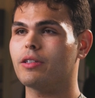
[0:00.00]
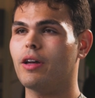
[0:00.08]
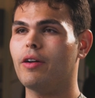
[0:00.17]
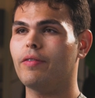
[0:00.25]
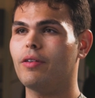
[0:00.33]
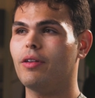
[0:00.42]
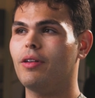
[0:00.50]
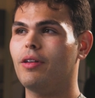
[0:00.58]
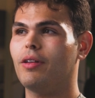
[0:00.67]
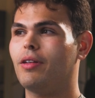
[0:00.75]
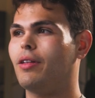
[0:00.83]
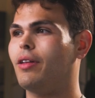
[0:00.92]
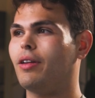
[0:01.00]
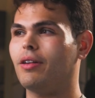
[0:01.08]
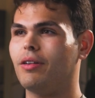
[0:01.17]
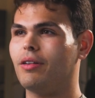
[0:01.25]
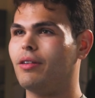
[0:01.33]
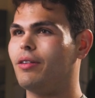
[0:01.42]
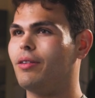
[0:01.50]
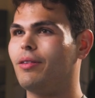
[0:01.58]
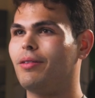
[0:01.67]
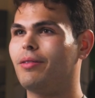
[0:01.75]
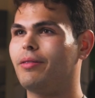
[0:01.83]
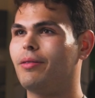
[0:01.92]
stuff and
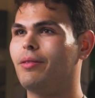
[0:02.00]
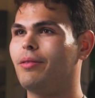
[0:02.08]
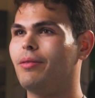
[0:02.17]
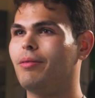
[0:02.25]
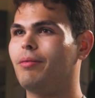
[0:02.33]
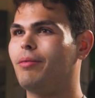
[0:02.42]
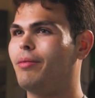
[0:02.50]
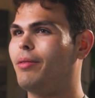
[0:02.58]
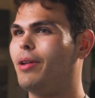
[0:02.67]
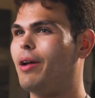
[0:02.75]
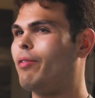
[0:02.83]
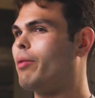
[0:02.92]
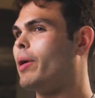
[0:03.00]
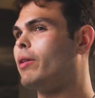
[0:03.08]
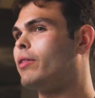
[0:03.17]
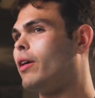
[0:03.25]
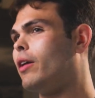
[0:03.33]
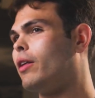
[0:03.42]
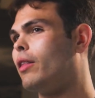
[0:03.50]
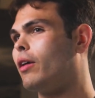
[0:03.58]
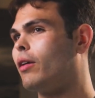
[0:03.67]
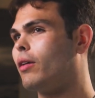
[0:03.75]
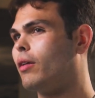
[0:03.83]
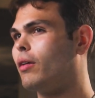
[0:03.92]
never amount to
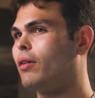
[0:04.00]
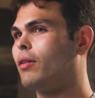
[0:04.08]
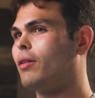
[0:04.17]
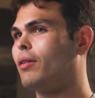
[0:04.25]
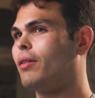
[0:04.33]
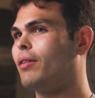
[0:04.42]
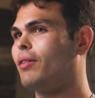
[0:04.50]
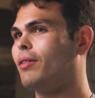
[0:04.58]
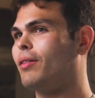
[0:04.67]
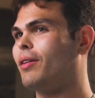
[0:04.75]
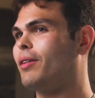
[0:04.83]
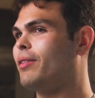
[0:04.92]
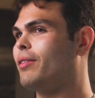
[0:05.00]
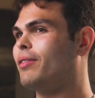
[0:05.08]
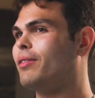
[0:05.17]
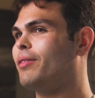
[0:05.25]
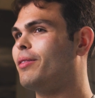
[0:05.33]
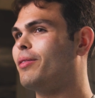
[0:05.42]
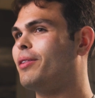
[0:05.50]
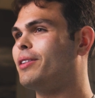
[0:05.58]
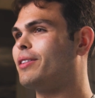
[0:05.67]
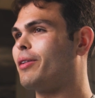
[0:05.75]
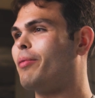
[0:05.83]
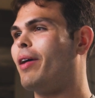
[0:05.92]
anything. And
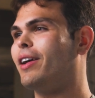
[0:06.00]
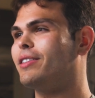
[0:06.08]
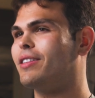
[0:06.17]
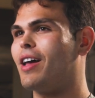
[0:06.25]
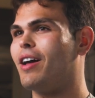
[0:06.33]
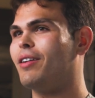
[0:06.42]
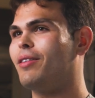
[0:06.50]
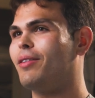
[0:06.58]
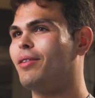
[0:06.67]
it's like, why is that?